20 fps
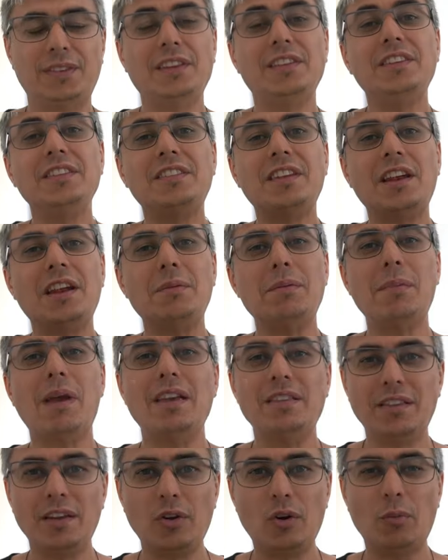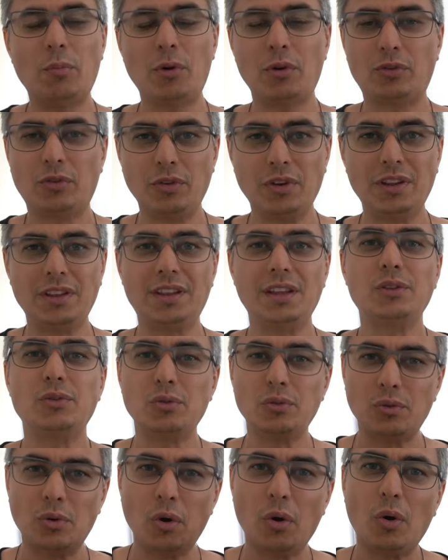This is an amazing opportunity
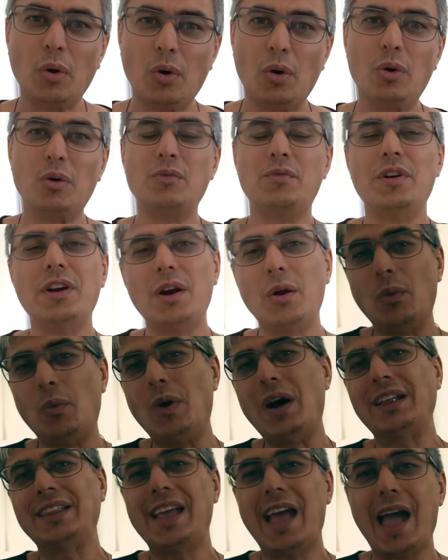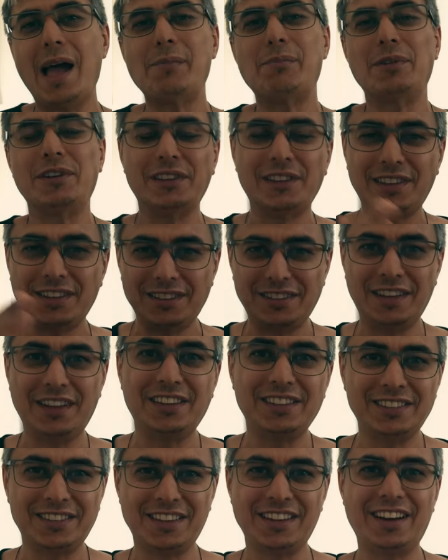to go over what happened
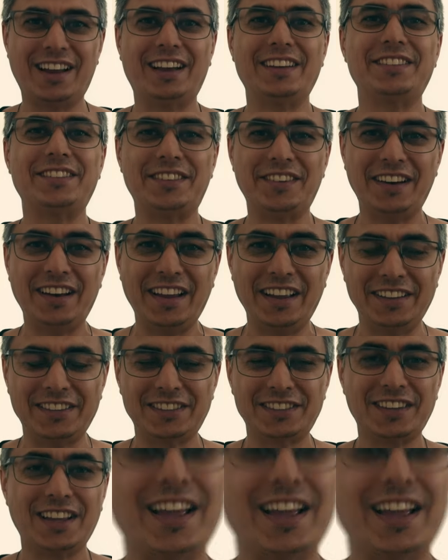since the last release.